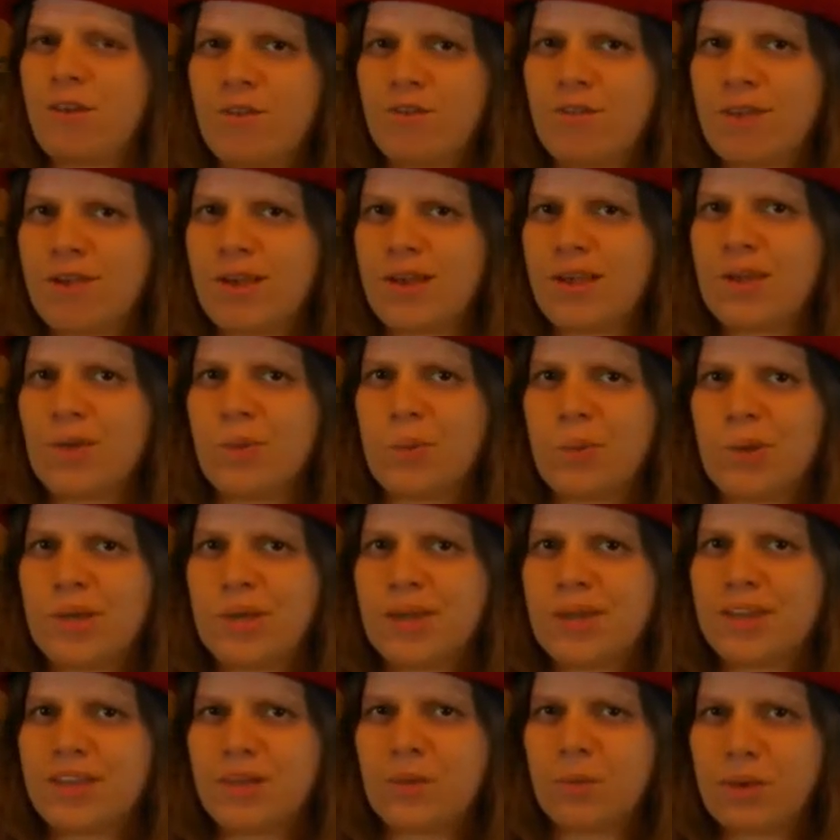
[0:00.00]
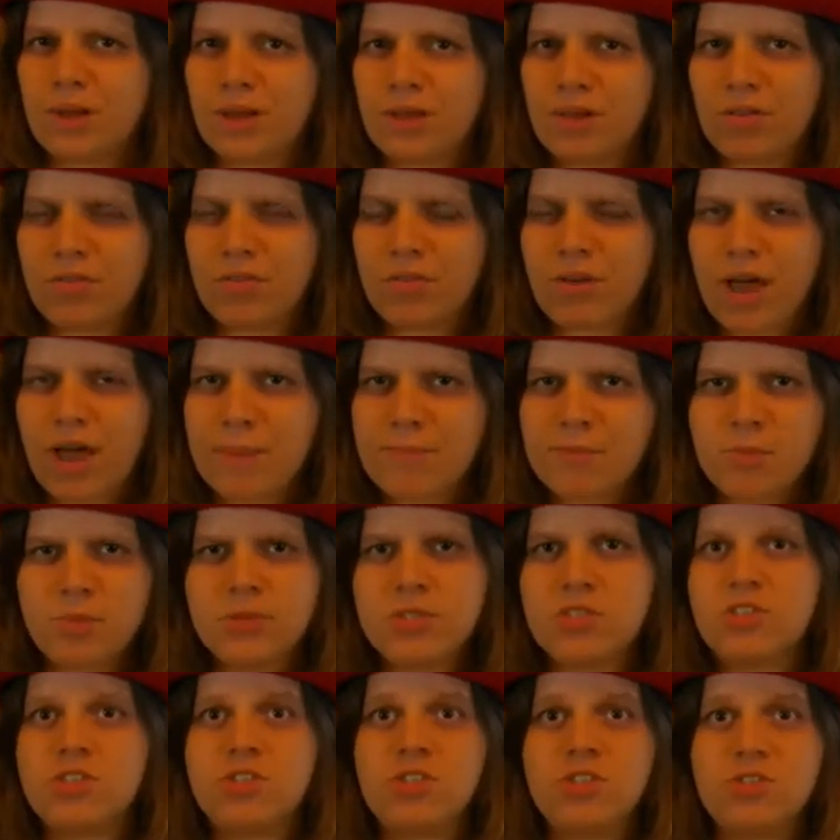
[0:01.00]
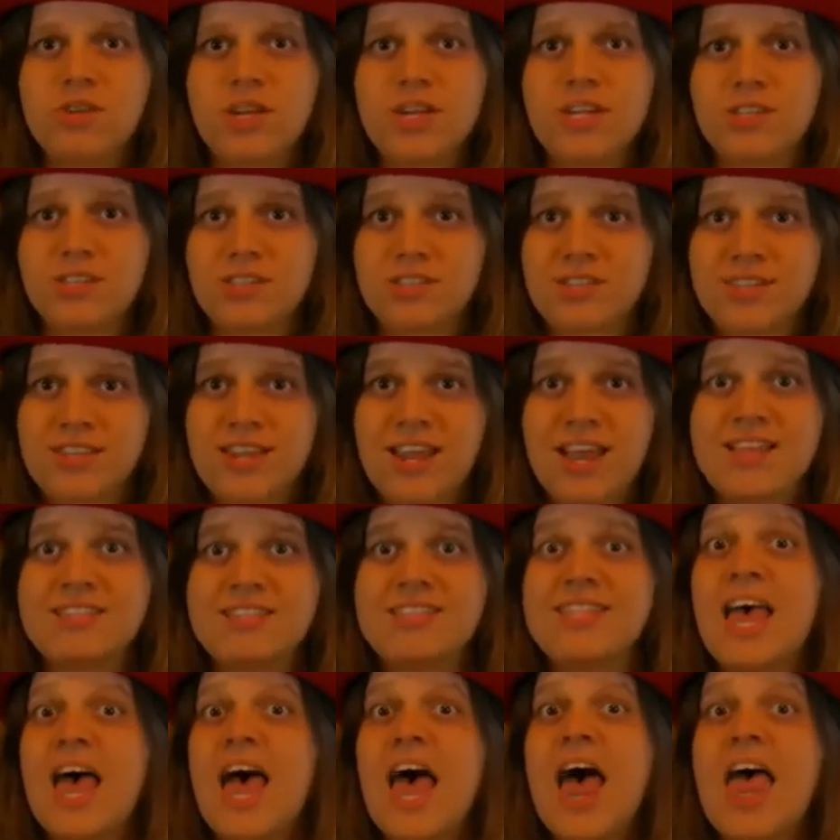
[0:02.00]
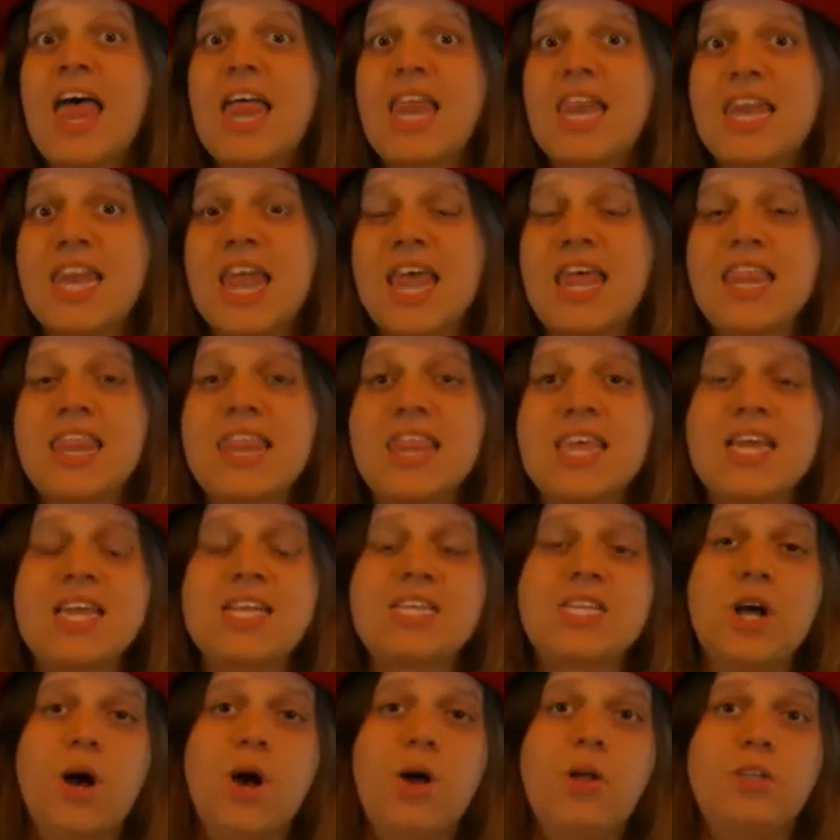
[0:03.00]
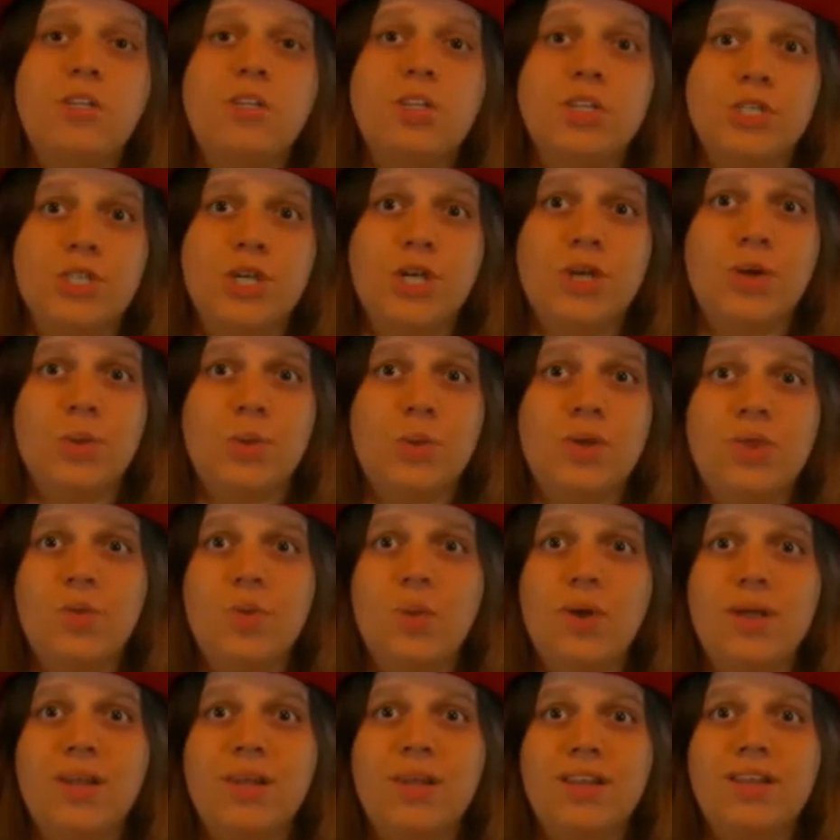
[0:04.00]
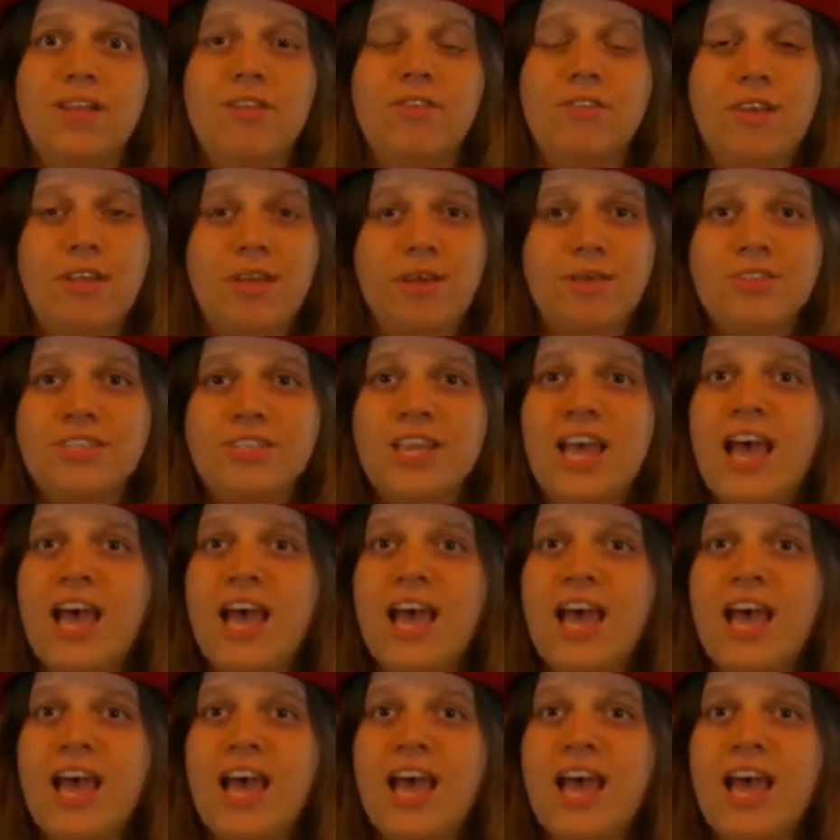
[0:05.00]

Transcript: very Wind in the Willow vibes, which is strange because it has nothing at all to do with Wind in the Willows.